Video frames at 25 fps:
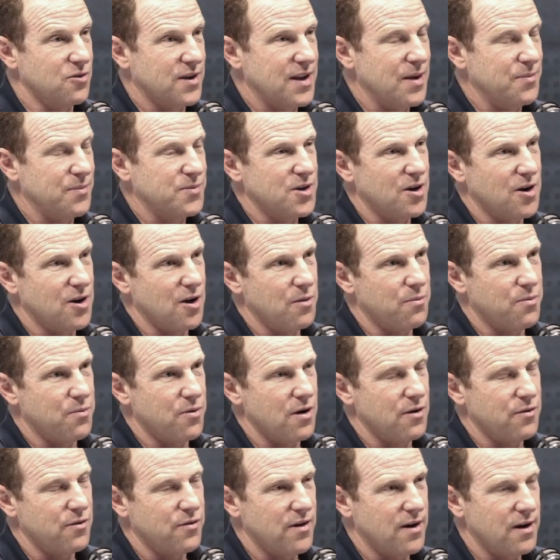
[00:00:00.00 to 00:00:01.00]
kept a low
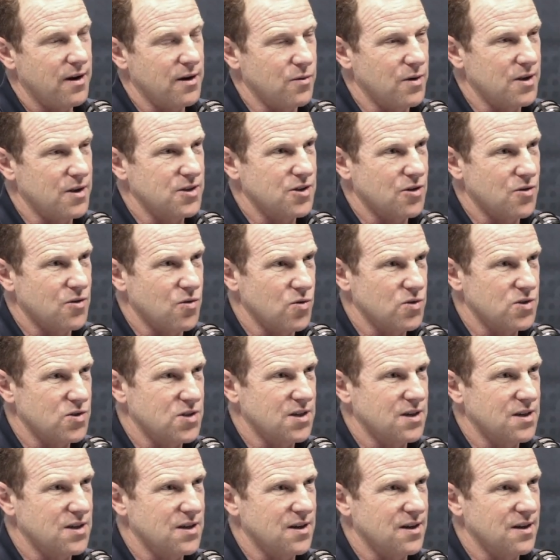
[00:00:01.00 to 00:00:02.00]
profile. He went to
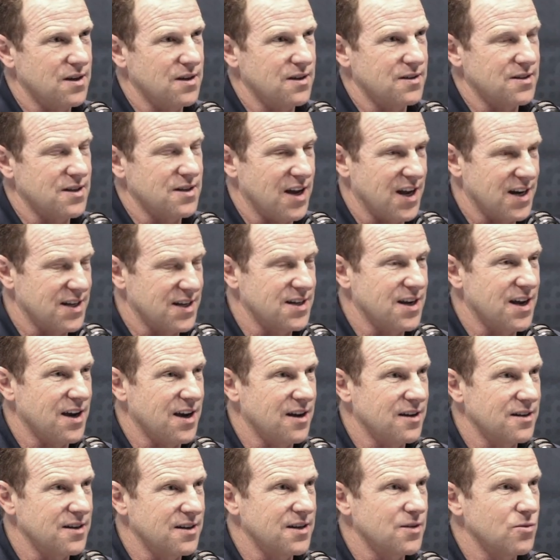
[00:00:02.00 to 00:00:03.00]
Corsica, and it died
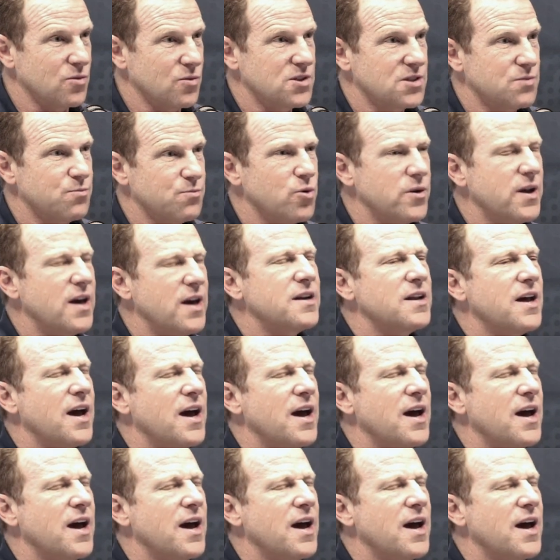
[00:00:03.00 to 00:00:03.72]
down. And he was put under